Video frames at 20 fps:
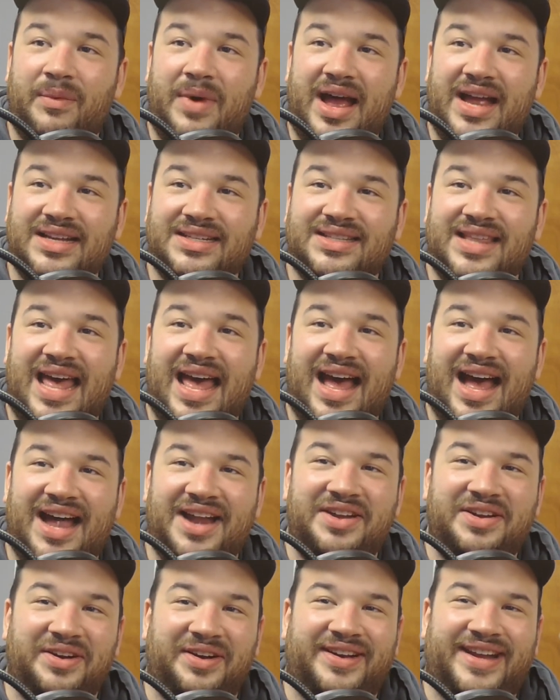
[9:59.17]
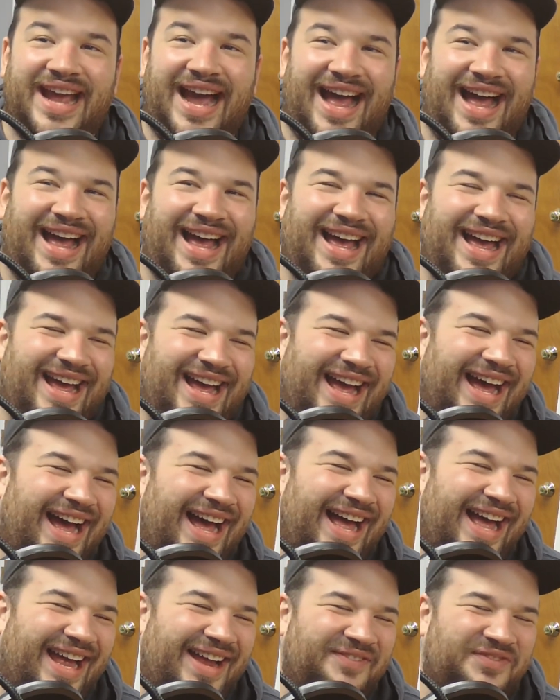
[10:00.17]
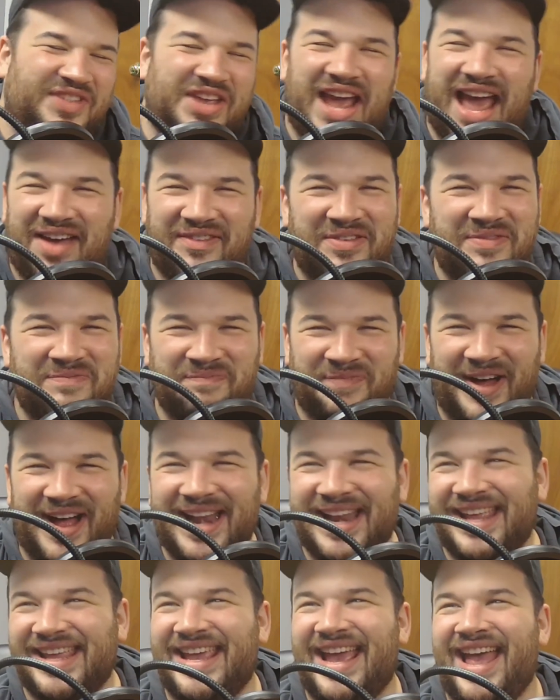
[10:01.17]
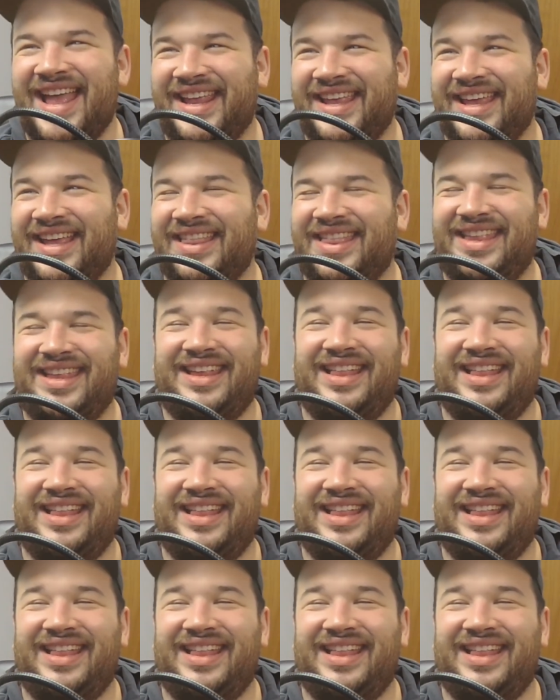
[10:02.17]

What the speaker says: Why is that on your If you haven't bought it yet, come